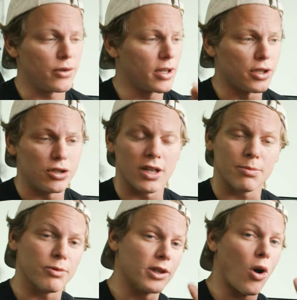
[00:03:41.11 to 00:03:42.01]
You can adjust
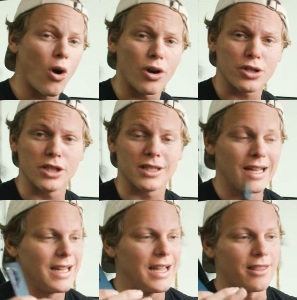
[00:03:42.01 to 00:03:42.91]
between the harshest
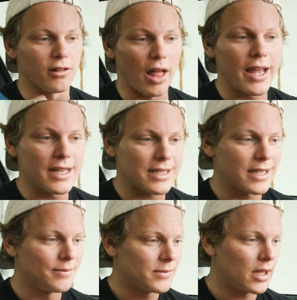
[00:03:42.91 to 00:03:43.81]
and the lightest
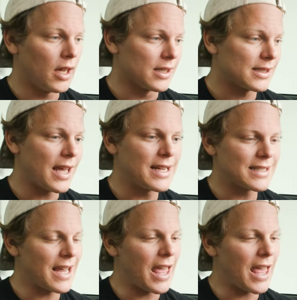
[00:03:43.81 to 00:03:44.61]
uh, settings.